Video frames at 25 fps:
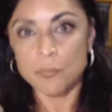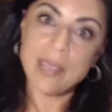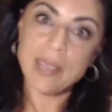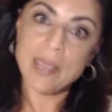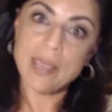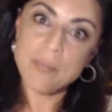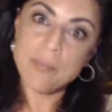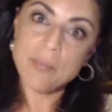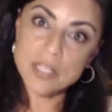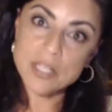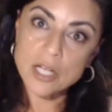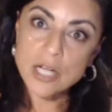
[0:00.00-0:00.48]

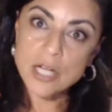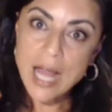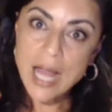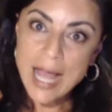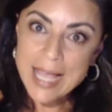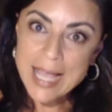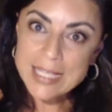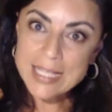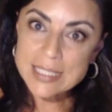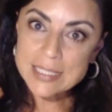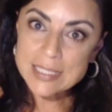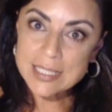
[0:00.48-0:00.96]
Blame it on
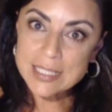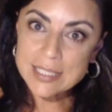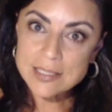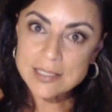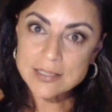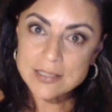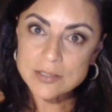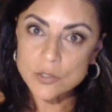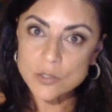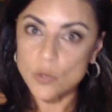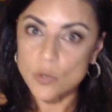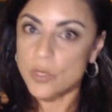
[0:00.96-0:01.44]

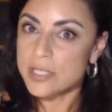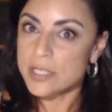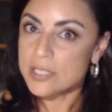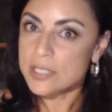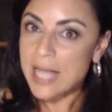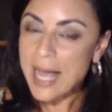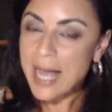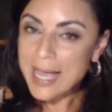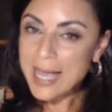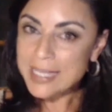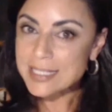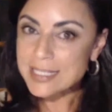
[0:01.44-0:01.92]
ISIS. So
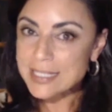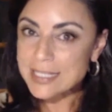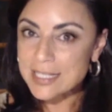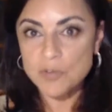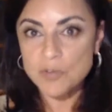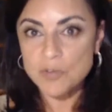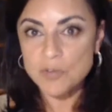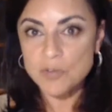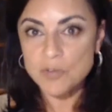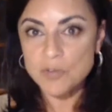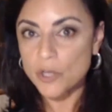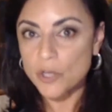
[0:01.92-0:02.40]
it's
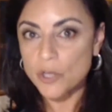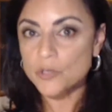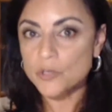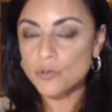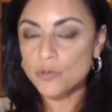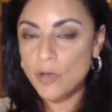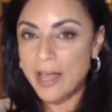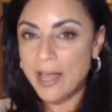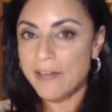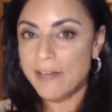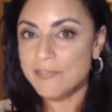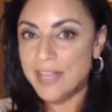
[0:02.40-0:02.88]
ISIS. We
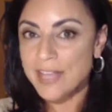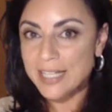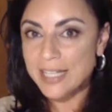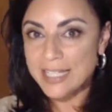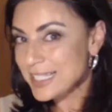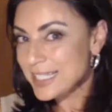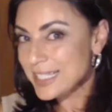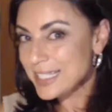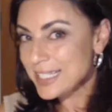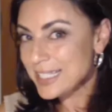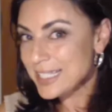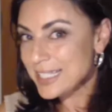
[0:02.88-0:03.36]
want to have
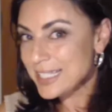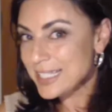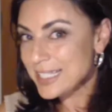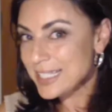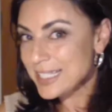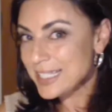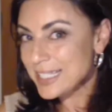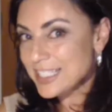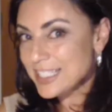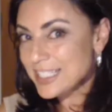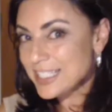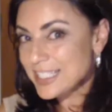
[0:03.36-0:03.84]
that
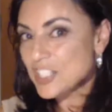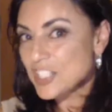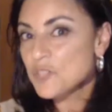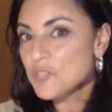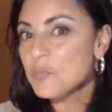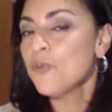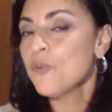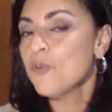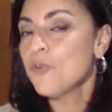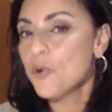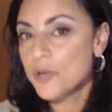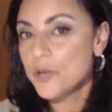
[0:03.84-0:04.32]
catalyst. This
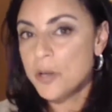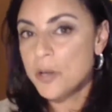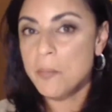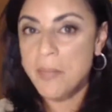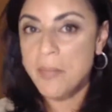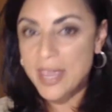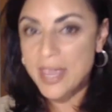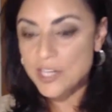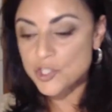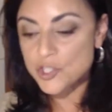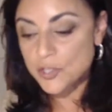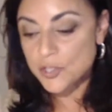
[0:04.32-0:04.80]
is before
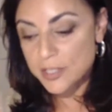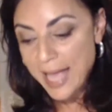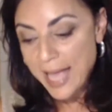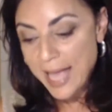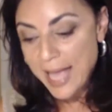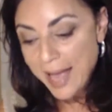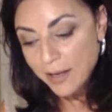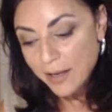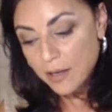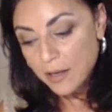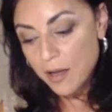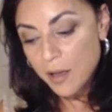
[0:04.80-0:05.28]
the major
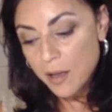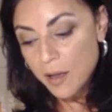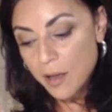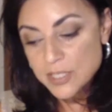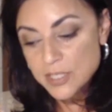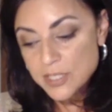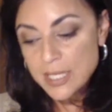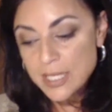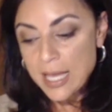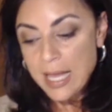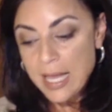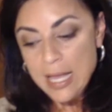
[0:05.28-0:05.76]
attack
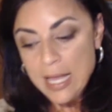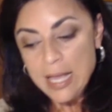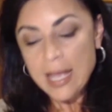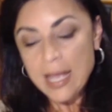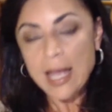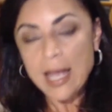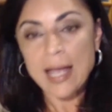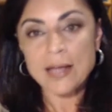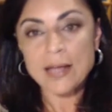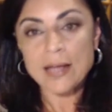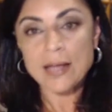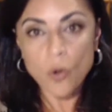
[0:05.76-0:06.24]
comes.
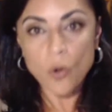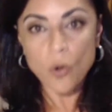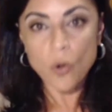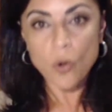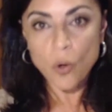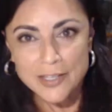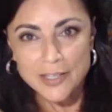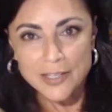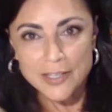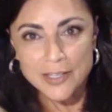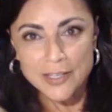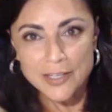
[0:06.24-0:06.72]
And
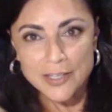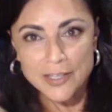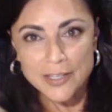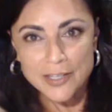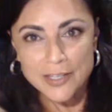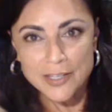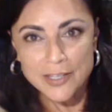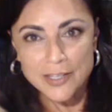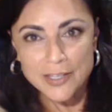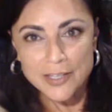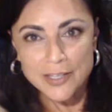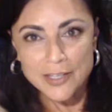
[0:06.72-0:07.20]

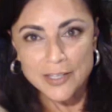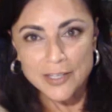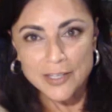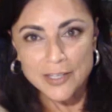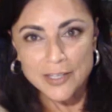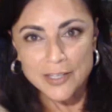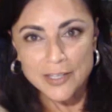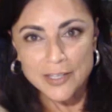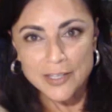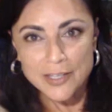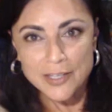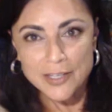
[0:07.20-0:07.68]
also
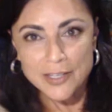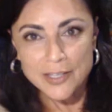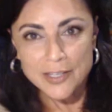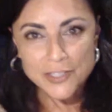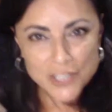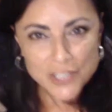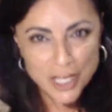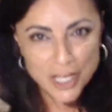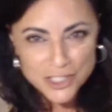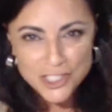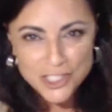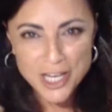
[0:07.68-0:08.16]
bring in
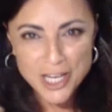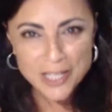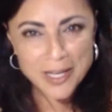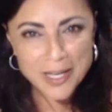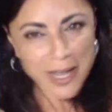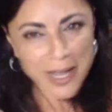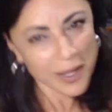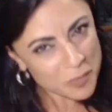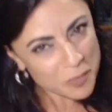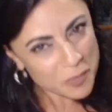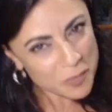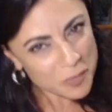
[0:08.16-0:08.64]
the
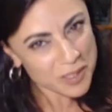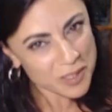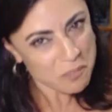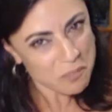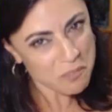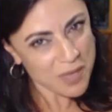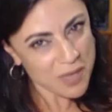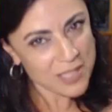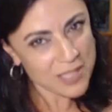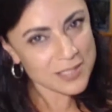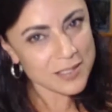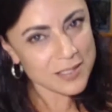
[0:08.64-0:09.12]
Chechen
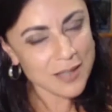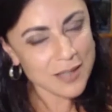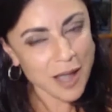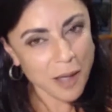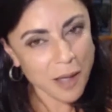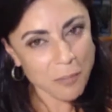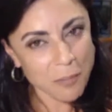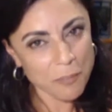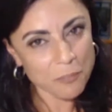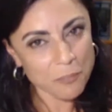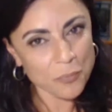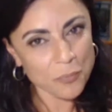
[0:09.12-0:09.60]
element, mix
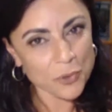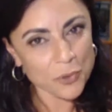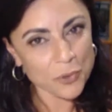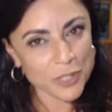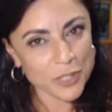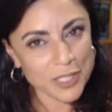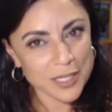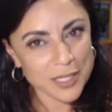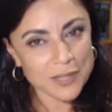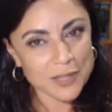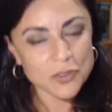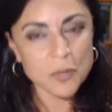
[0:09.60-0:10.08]
it up,
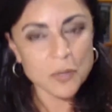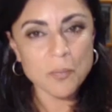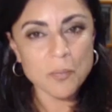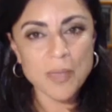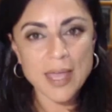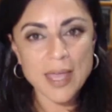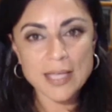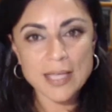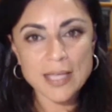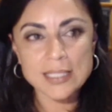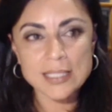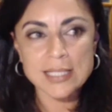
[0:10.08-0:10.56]
put it in the
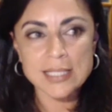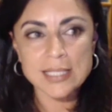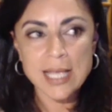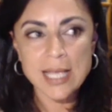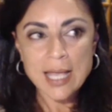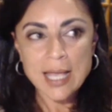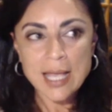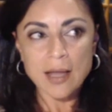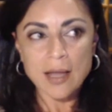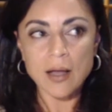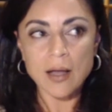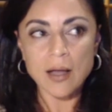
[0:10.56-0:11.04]
mix.
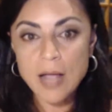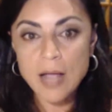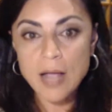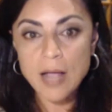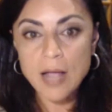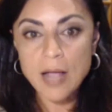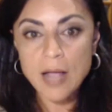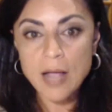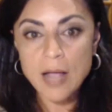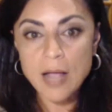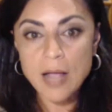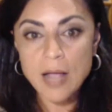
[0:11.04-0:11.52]

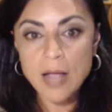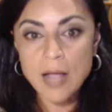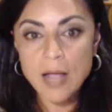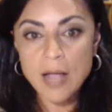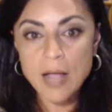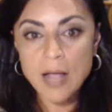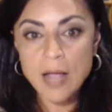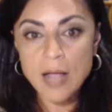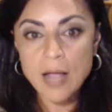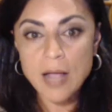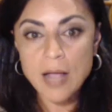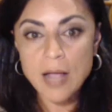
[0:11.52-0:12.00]
The
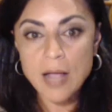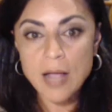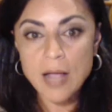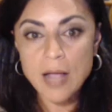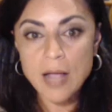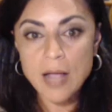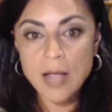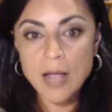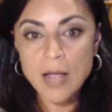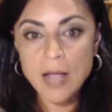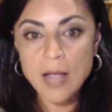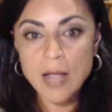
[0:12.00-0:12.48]
losers
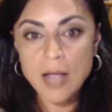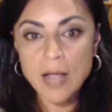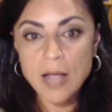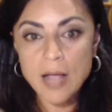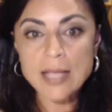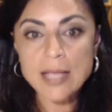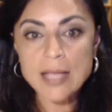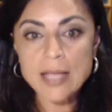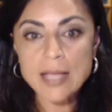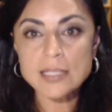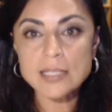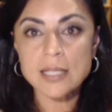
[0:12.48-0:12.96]
here,
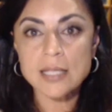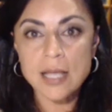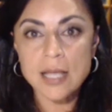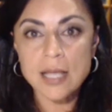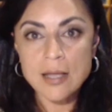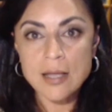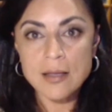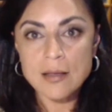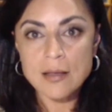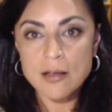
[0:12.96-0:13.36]
guys,